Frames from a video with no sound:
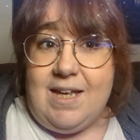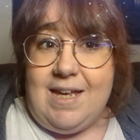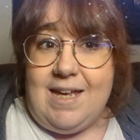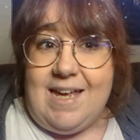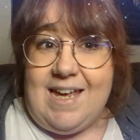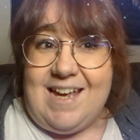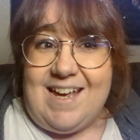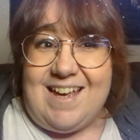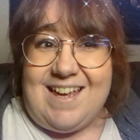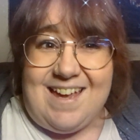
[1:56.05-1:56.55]

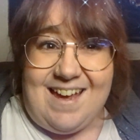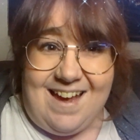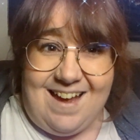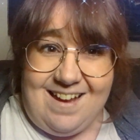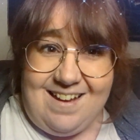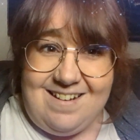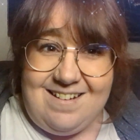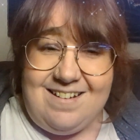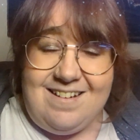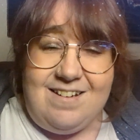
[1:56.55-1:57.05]
It
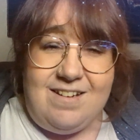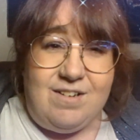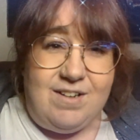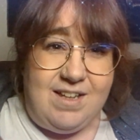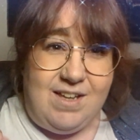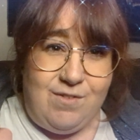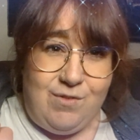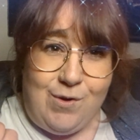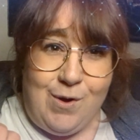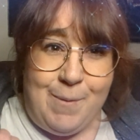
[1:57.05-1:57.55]
can
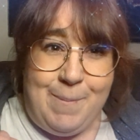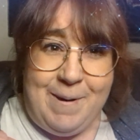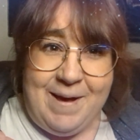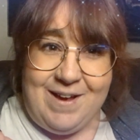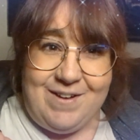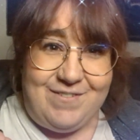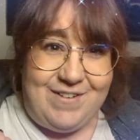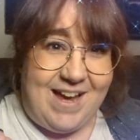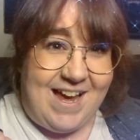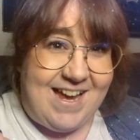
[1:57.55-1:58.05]
give you a
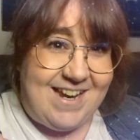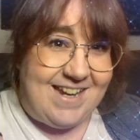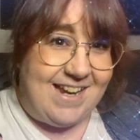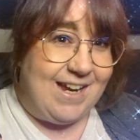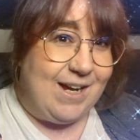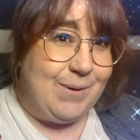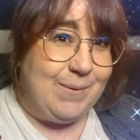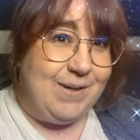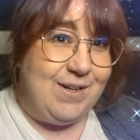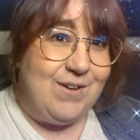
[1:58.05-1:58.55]
bit of a
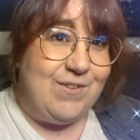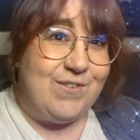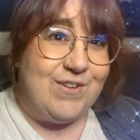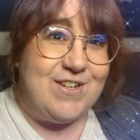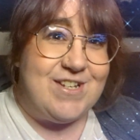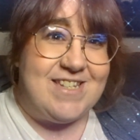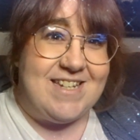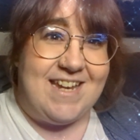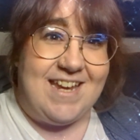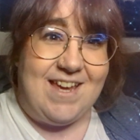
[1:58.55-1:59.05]
headache when you
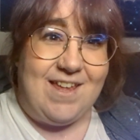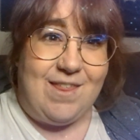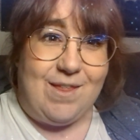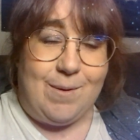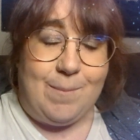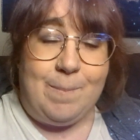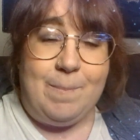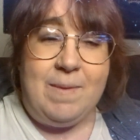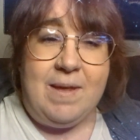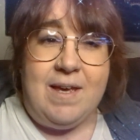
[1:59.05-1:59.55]
first hear
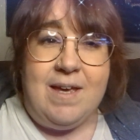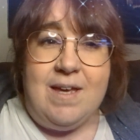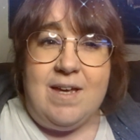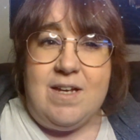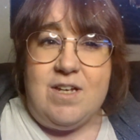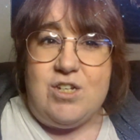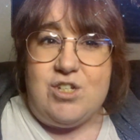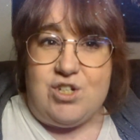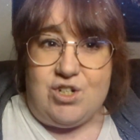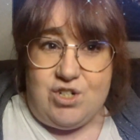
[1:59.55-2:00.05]
them,
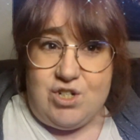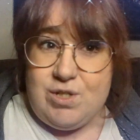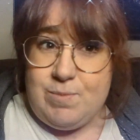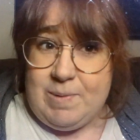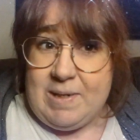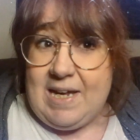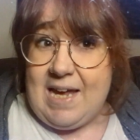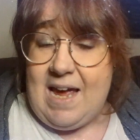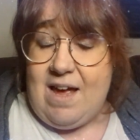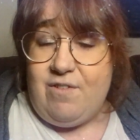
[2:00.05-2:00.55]
so just
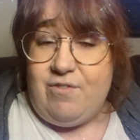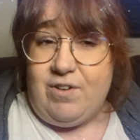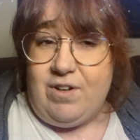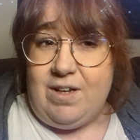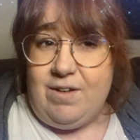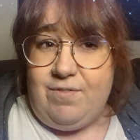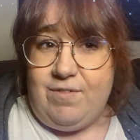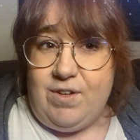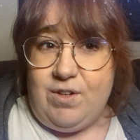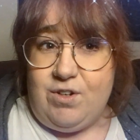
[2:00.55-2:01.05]
be careful
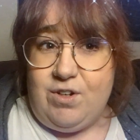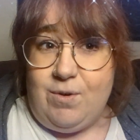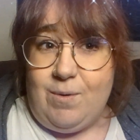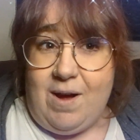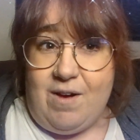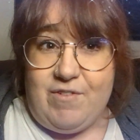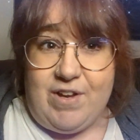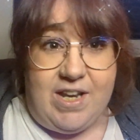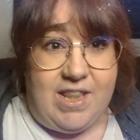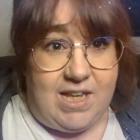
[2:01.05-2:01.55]
if you do
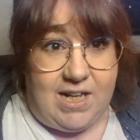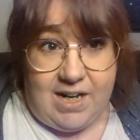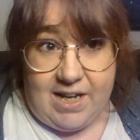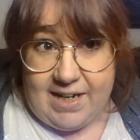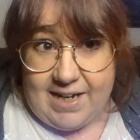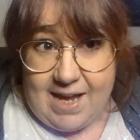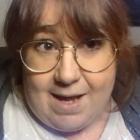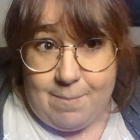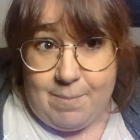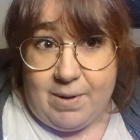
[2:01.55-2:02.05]
have anything
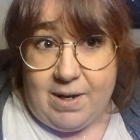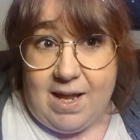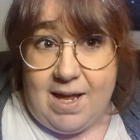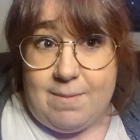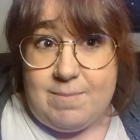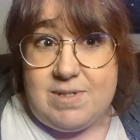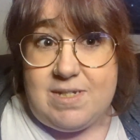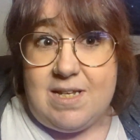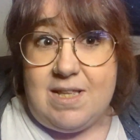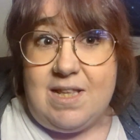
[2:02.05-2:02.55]
like
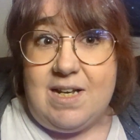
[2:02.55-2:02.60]
epilepsy